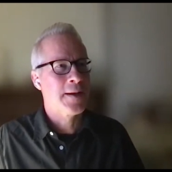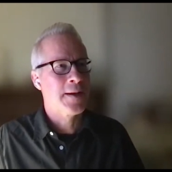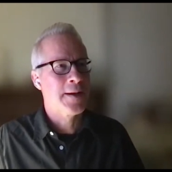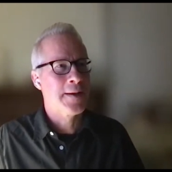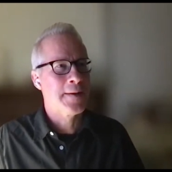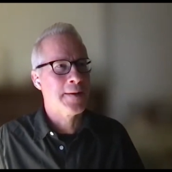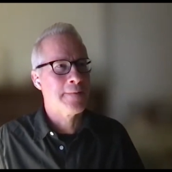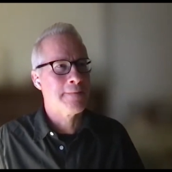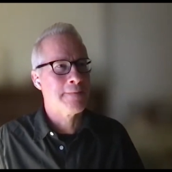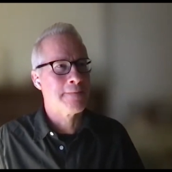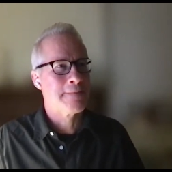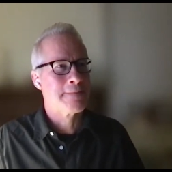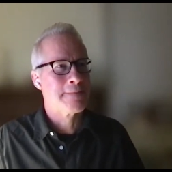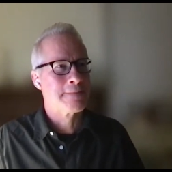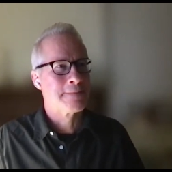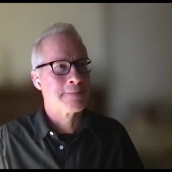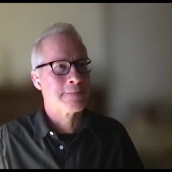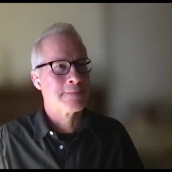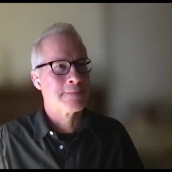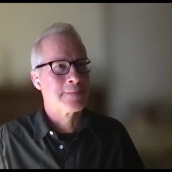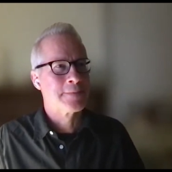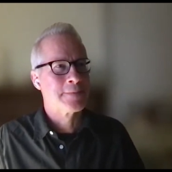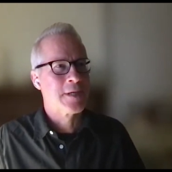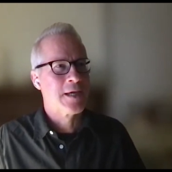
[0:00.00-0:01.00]
um,
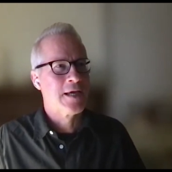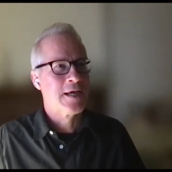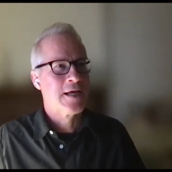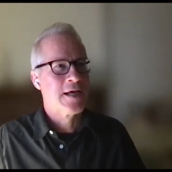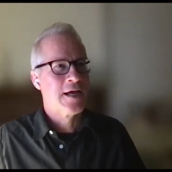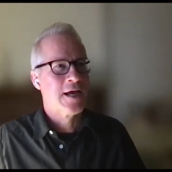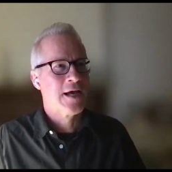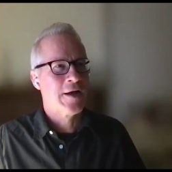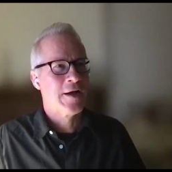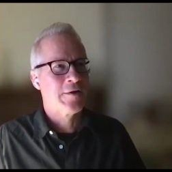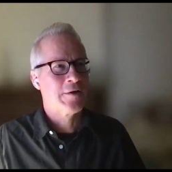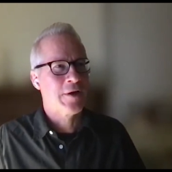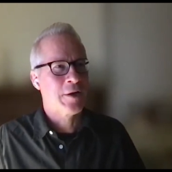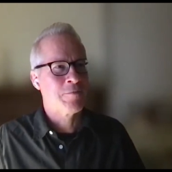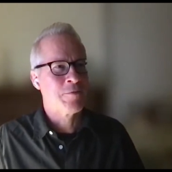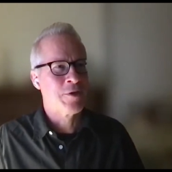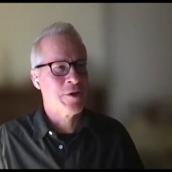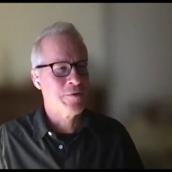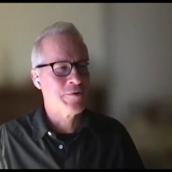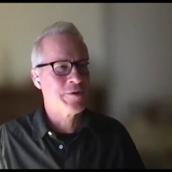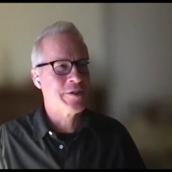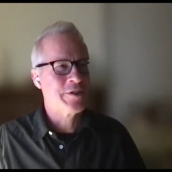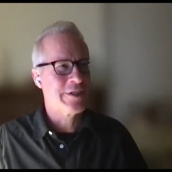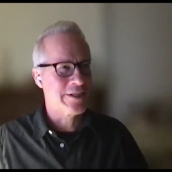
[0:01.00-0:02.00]
I,
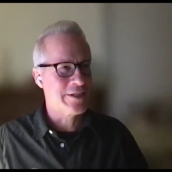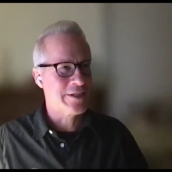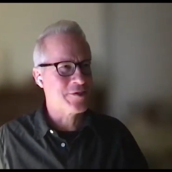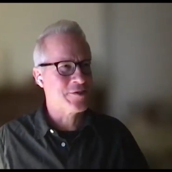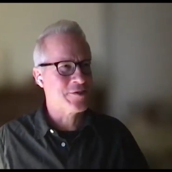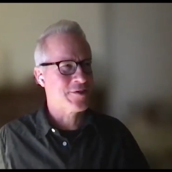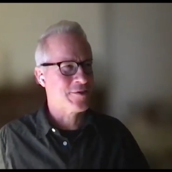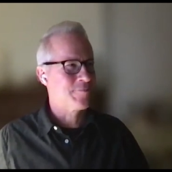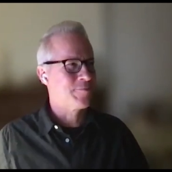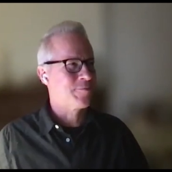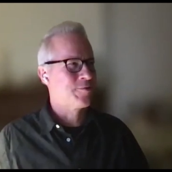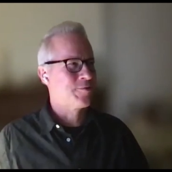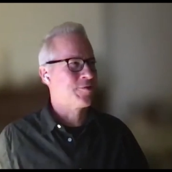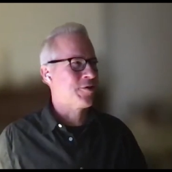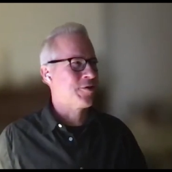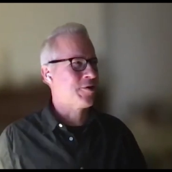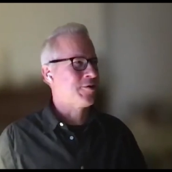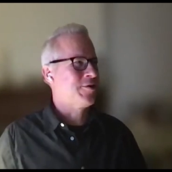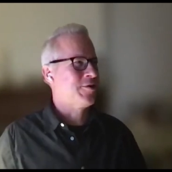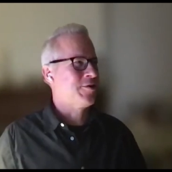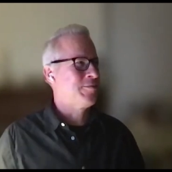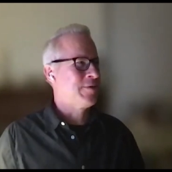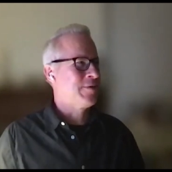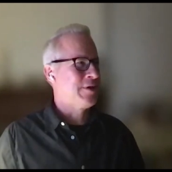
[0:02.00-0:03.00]
am using this
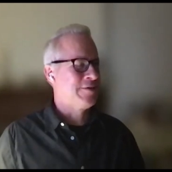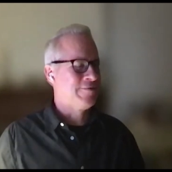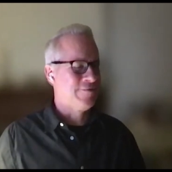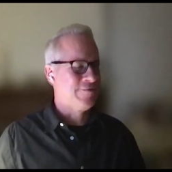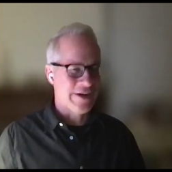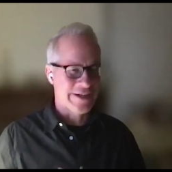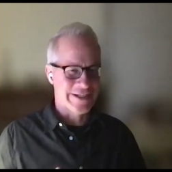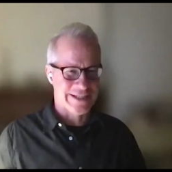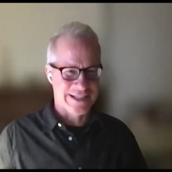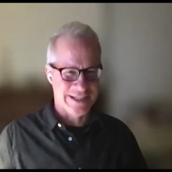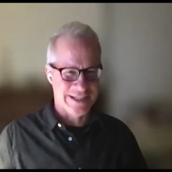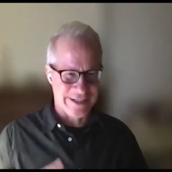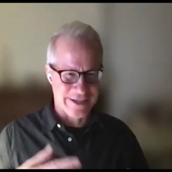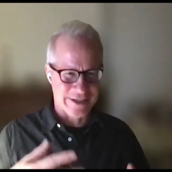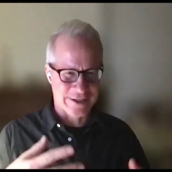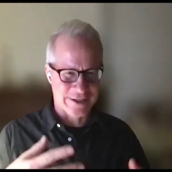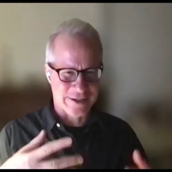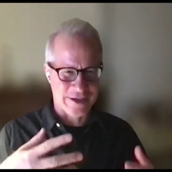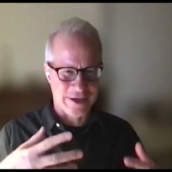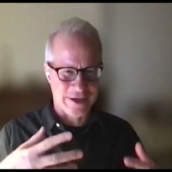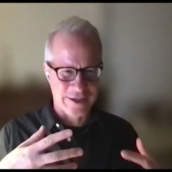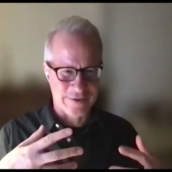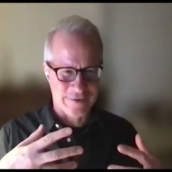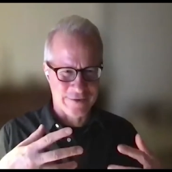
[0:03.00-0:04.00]
term advisedly,
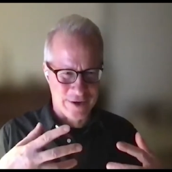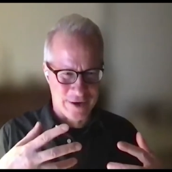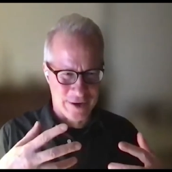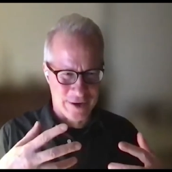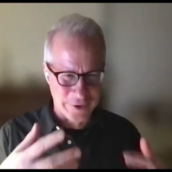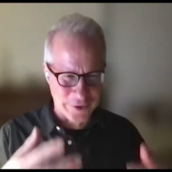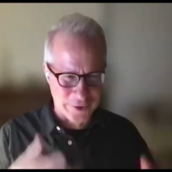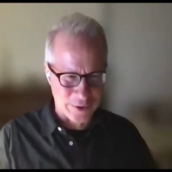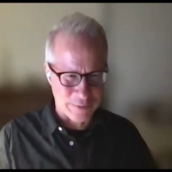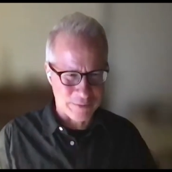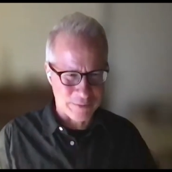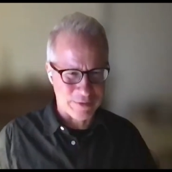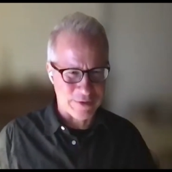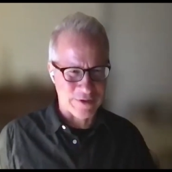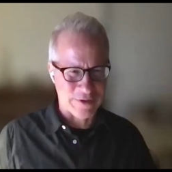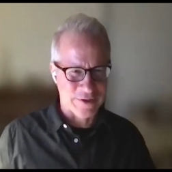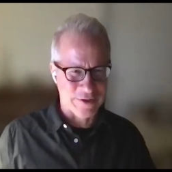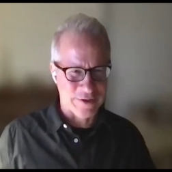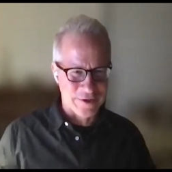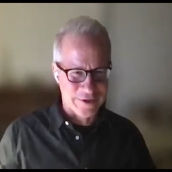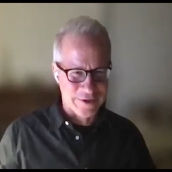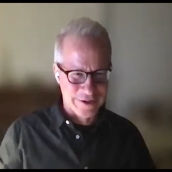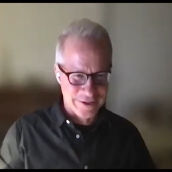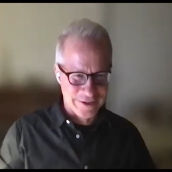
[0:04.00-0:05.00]
a kind of
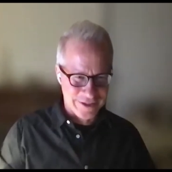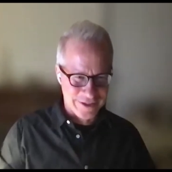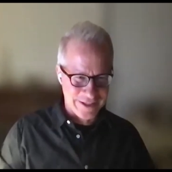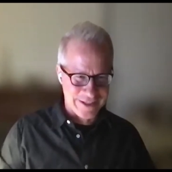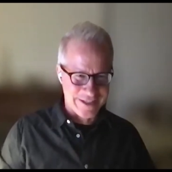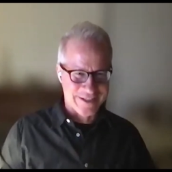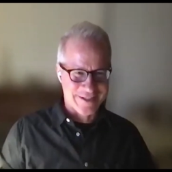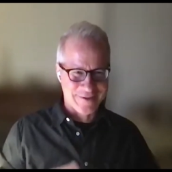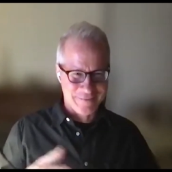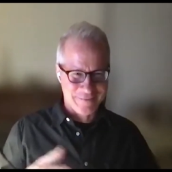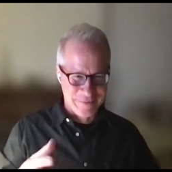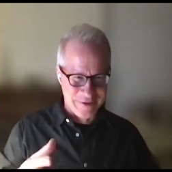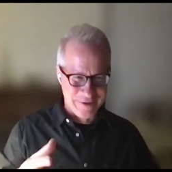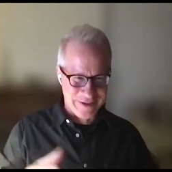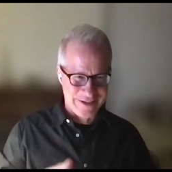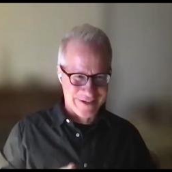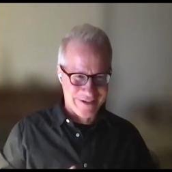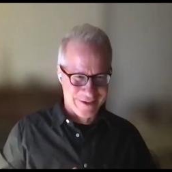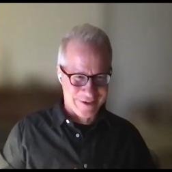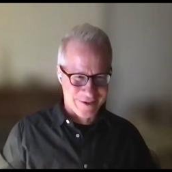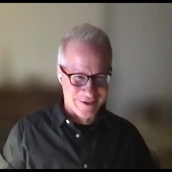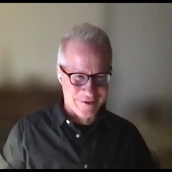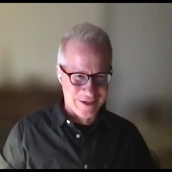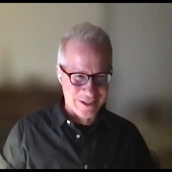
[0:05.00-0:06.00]
entrepreneurialism
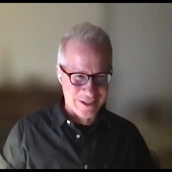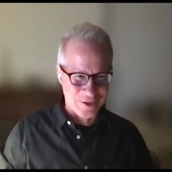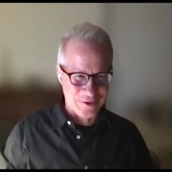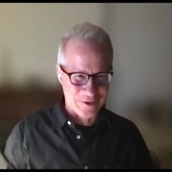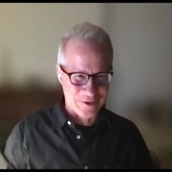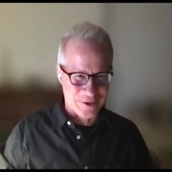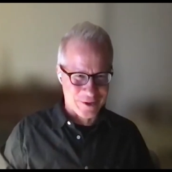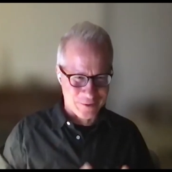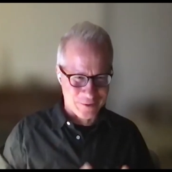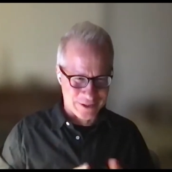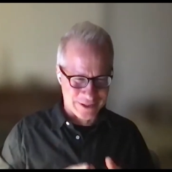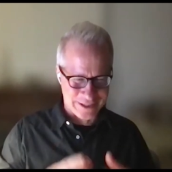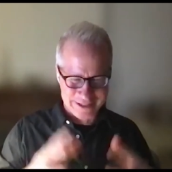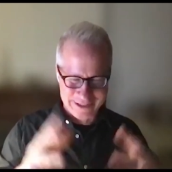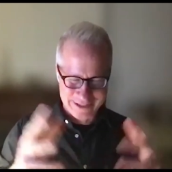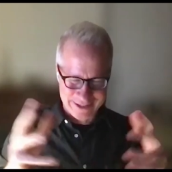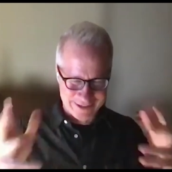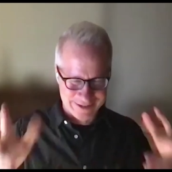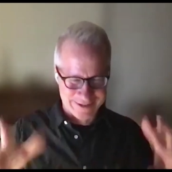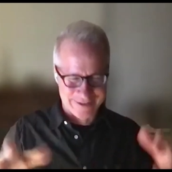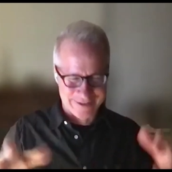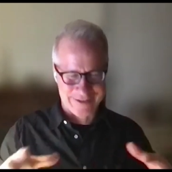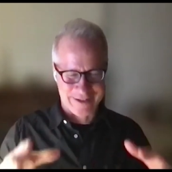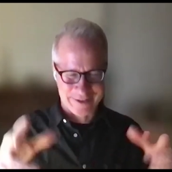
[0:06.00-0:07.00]
within our graduates, which
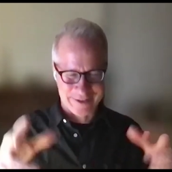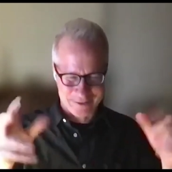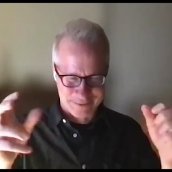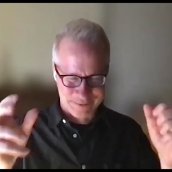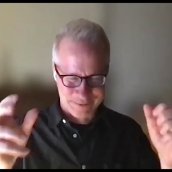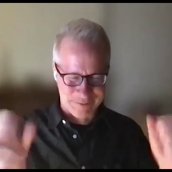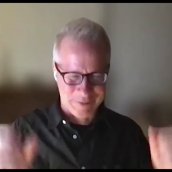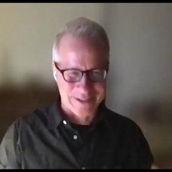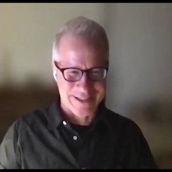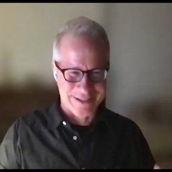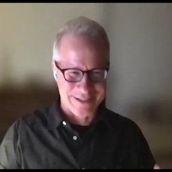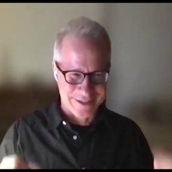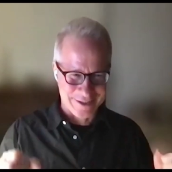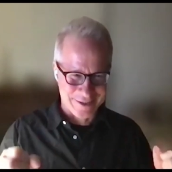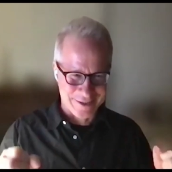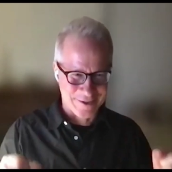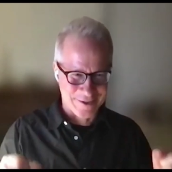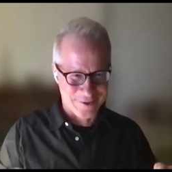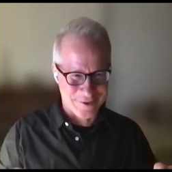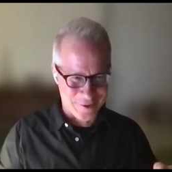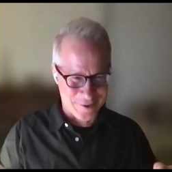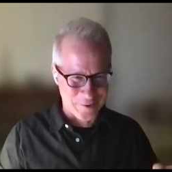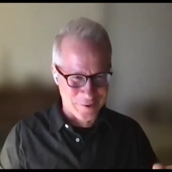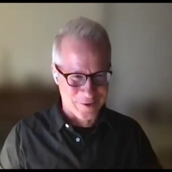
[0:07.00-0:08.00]
isn't like
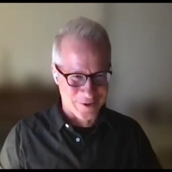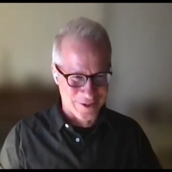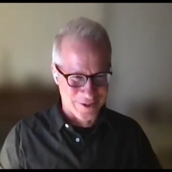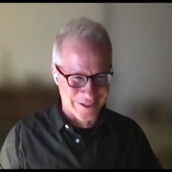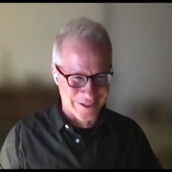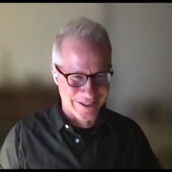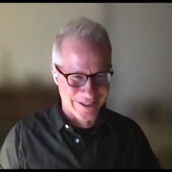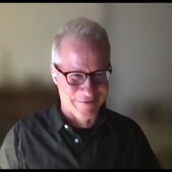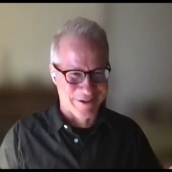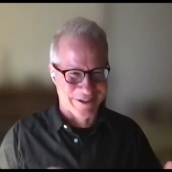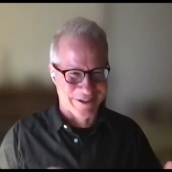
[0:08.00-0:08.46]
business school